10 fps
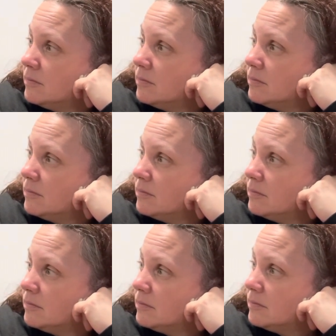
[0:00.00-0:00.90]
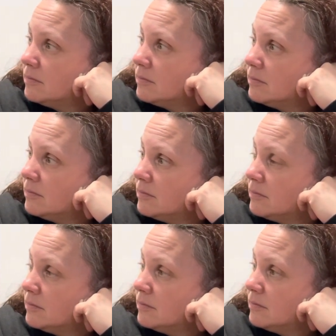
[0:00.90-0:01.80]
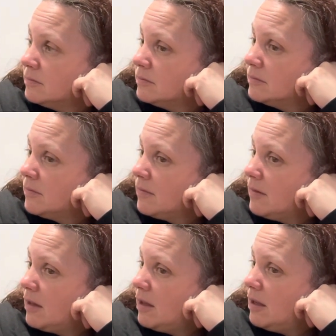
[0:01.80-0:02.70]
The person shown says nothing.